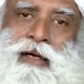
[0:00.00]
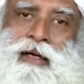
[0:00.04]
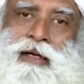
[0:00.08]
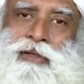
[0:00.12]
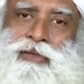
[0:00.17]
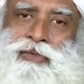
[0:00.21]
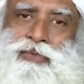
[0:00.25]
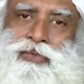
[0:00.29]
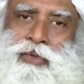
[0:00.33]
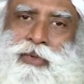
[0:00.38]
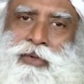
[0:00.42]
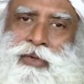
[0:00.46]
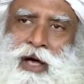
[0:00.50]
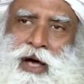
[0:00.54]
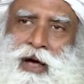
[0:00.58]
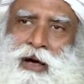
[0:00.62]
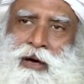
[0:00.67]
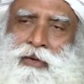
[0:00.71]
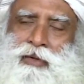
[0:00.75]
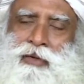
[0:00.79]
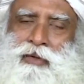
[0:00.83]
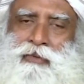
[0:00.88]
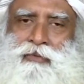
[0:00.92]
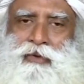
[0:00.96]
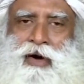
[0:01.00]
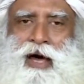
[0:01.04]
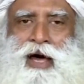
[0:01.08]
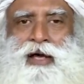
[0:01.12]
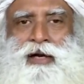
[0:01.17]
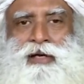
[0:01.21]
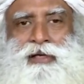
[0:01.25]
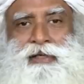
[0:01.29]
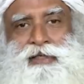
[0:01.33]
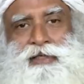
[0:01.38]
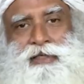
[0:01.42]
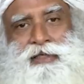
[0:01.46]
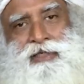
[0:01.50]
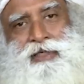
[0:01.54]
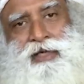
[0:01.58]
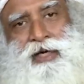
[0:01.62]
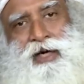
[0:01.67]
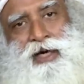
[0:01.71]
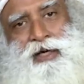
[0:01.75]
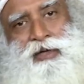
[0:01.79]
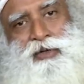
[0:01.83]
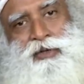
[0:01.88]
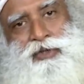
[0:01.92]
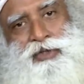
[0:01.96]
So now the virus is
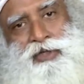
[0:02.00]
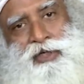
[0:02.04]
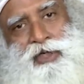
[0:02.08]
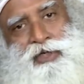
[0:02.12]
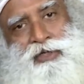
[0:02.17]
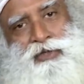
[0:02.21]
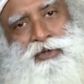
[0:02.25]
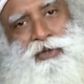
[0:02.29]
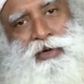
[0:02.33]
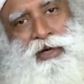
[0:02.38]
trying to change your